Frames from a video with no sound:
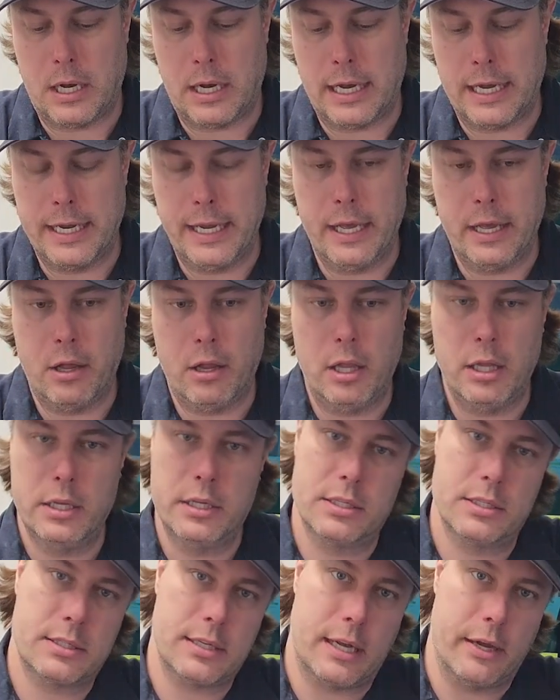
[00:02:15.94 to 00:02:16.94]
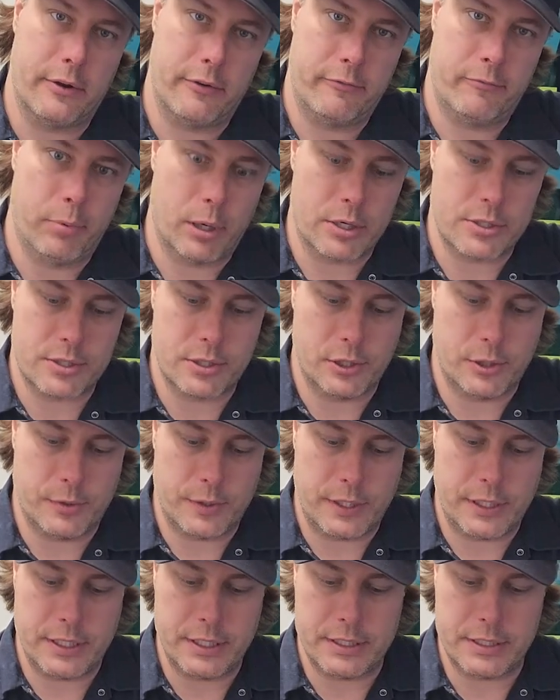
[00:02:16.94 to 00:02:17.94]
IL is out of
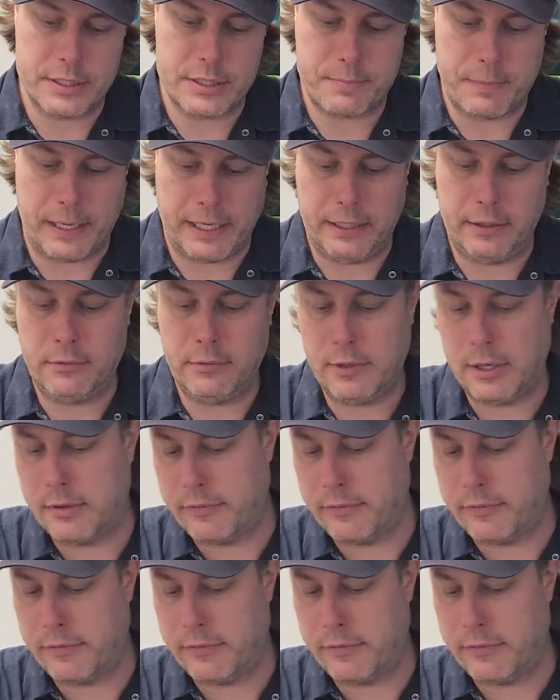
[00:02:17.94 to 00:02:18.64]
Barcelona in Spain.